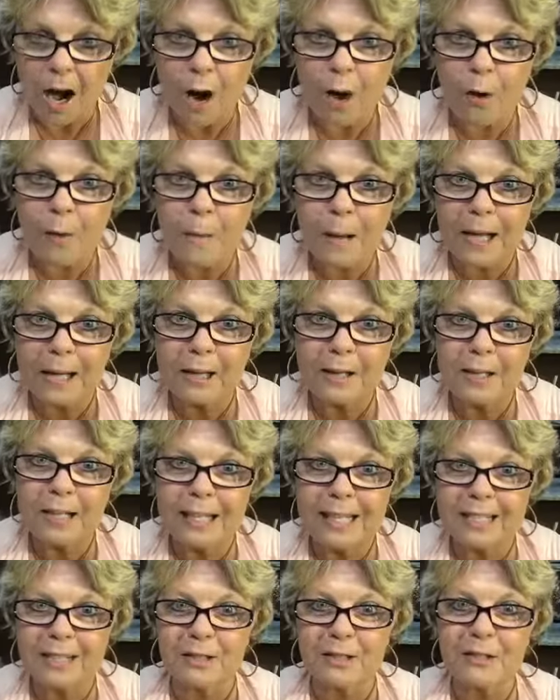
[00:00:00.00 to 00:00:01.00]
oh my
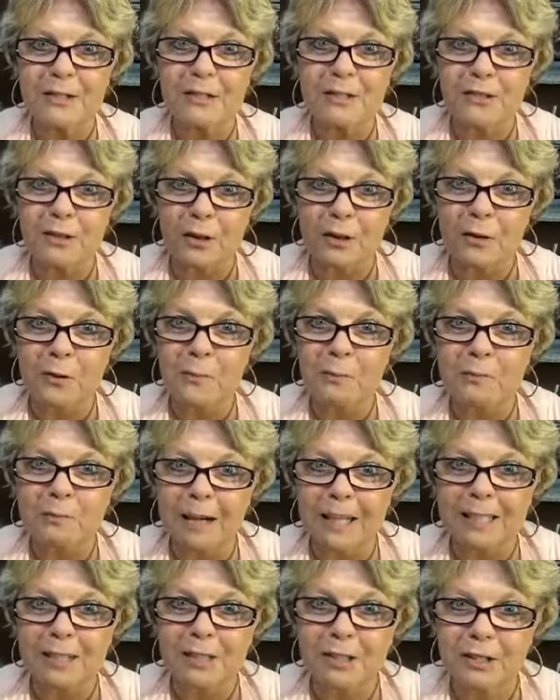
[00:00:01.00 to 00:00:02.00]
goodness, there's so
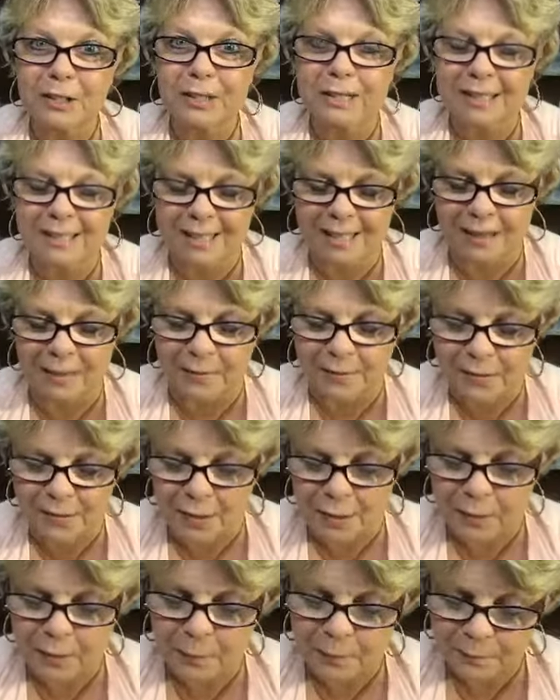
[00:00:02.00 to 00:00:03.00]
much good stuff.
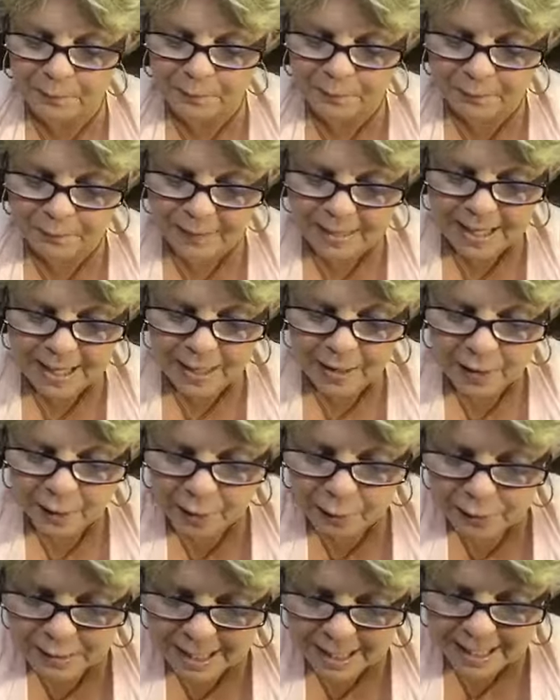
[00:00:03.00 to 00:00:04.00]
So
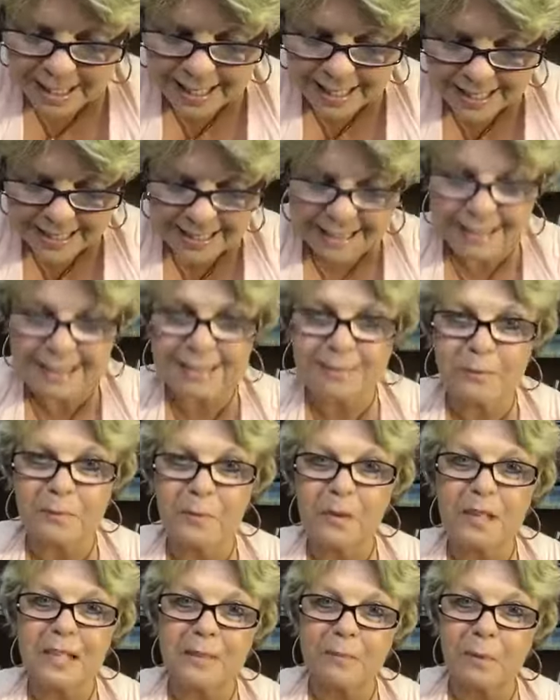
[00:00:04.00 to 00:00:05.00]
hold on.
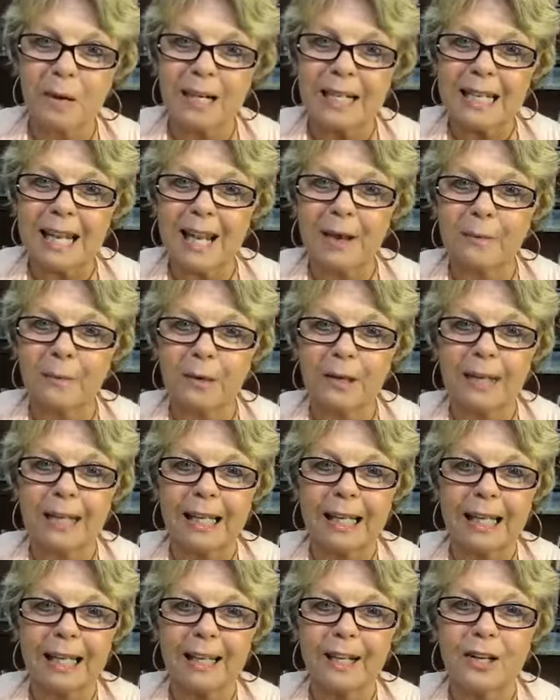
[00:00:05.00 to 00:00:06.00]
One, one day we're going
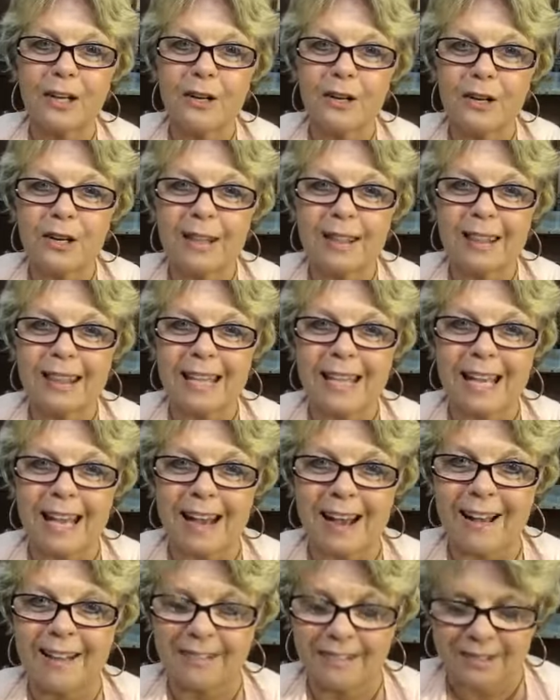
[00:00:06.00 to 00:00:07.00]
to get a good
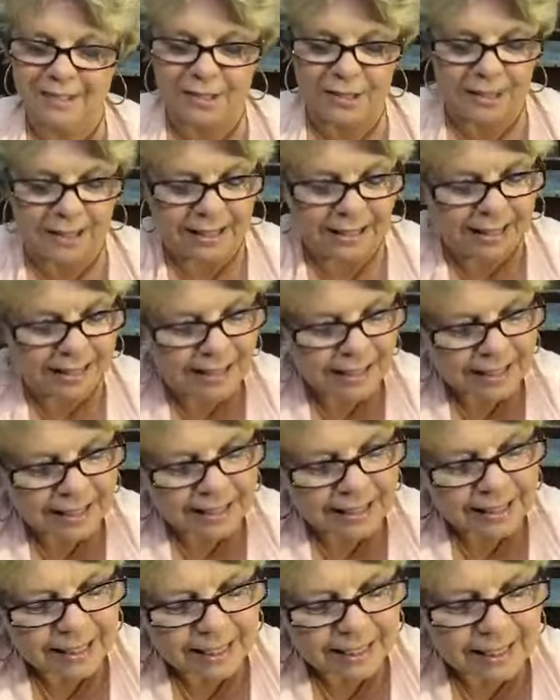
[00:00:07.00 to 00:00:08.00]
theology
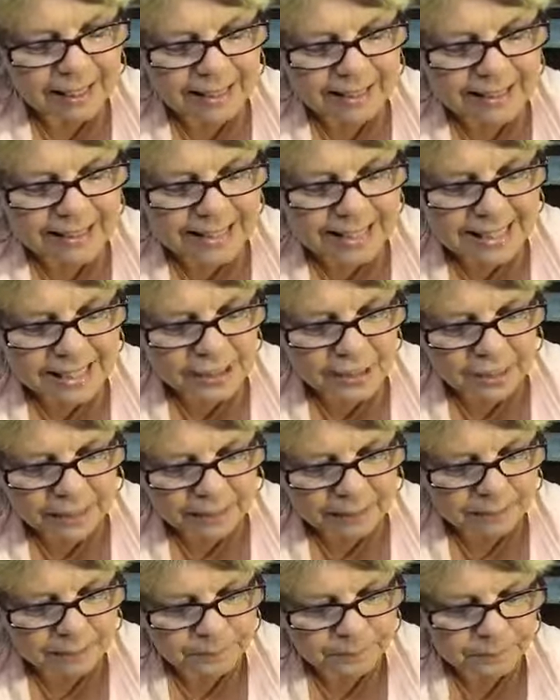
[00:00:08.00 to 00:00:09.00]
uh,
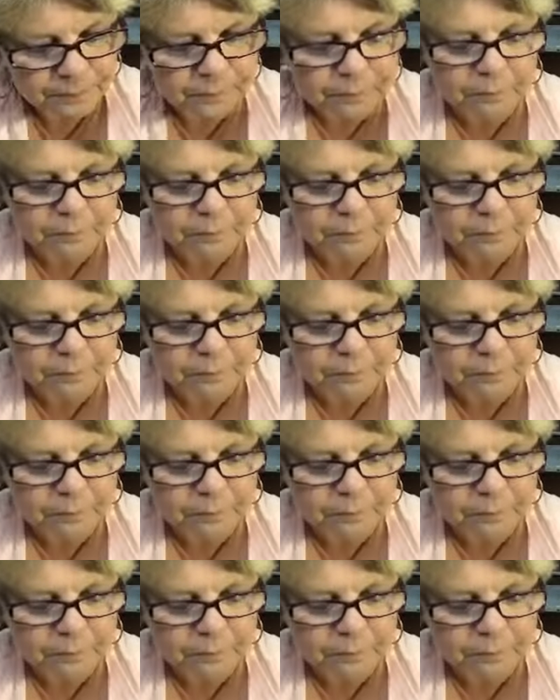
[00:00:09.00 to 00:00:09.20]
teaching.